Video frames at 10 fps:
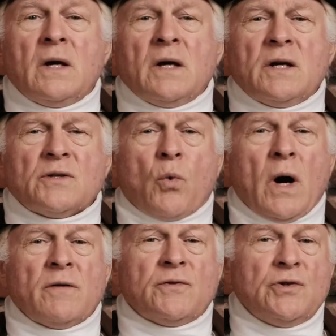His
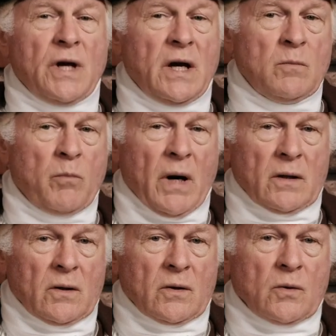wife, Jane
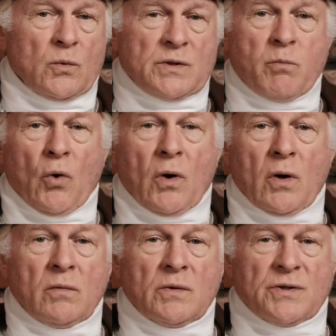Butler, was
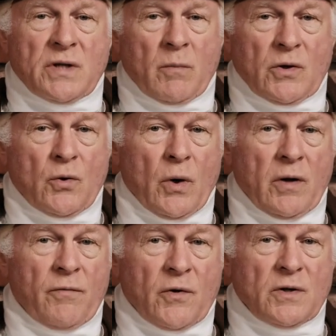born December
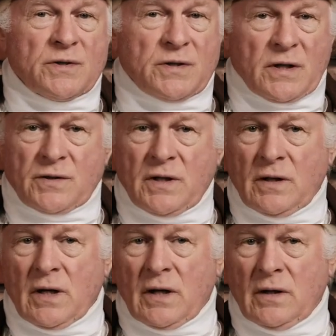21st,
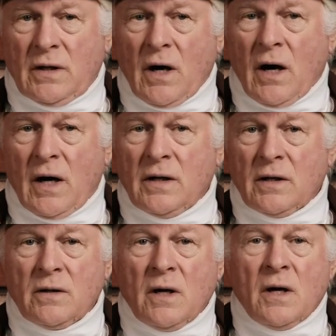1699,
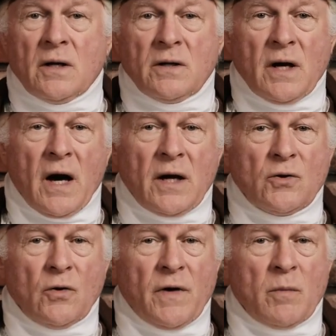and died
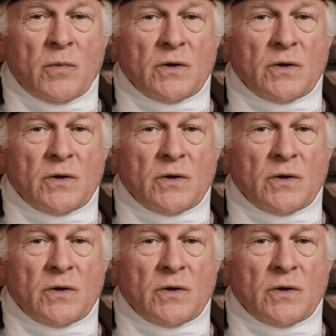November